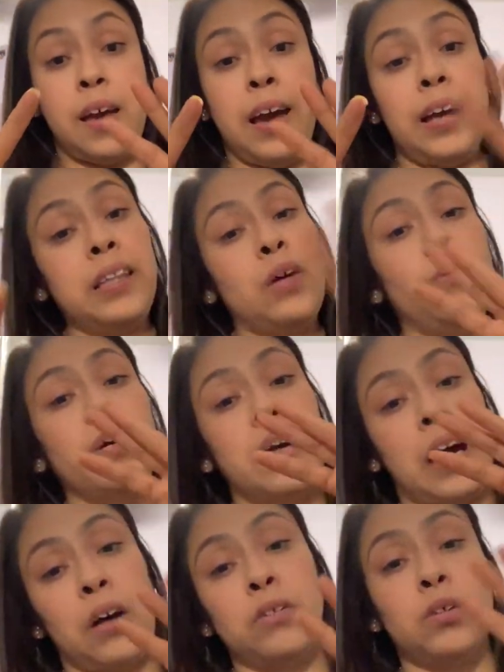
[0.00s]
And they will
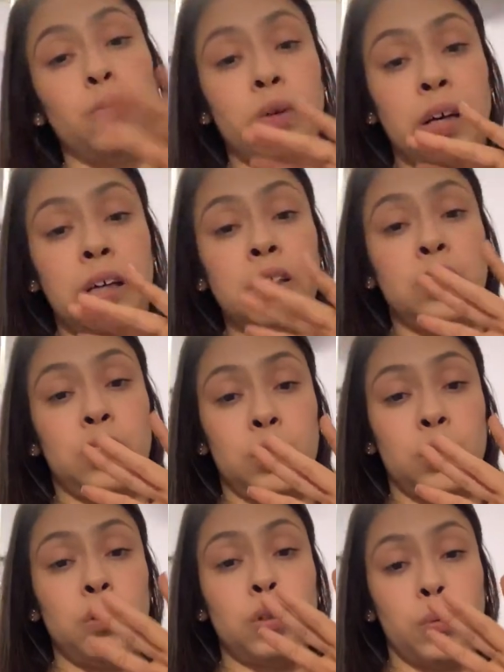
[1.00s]
count 1, 2,